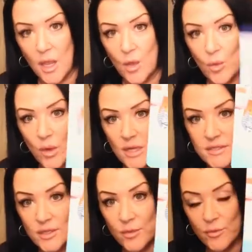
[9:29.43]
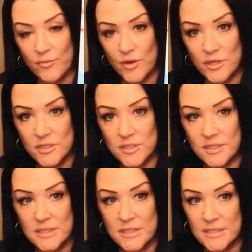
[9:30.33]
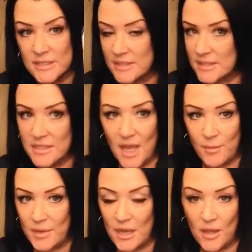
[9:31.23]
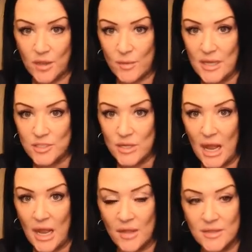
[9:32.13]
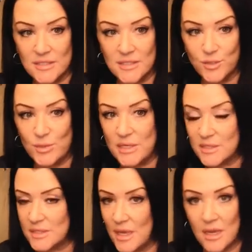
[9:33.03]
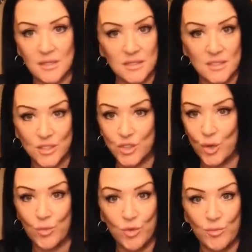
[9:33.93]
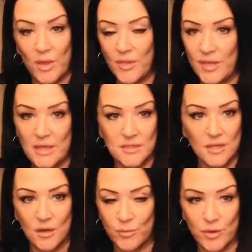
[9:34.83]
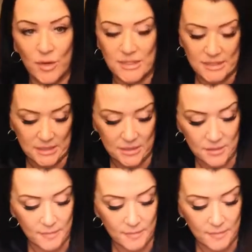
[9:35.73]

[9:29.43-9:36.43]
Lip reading: When it's in the reverse, this is not being on the right track. This is being stuck. This is no movement. Things aren't progressing.